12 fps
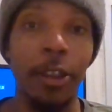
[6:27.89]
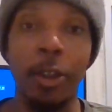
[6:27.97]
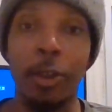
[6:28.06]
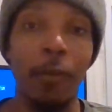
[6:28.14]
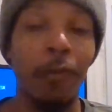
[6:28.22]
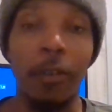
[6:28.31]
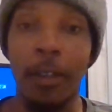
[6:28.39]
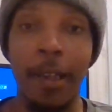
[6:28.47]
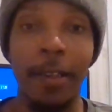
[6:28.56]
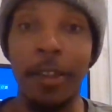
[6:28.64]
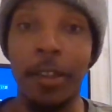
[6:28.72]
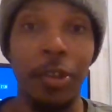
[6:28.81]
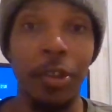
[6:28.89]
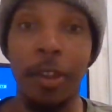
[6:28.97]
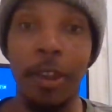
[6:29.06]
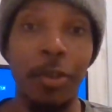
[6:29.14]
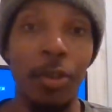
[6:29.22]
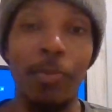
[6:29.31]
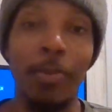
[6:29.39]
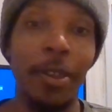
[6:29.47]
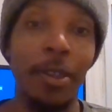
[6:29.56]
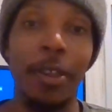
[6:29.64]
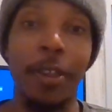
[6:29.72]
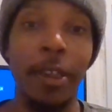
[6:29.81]
to tell you the truth, the last thing she needs would
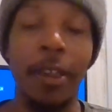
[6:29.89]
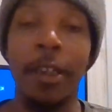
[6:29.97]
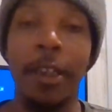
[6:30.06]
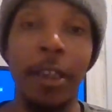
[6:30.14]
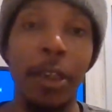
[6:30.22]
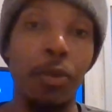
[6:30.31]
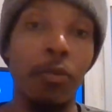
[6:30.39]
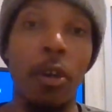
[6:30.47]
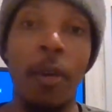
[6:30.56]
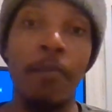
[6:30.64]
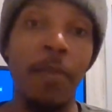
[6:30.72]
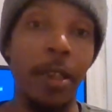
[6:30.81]
be something getting into a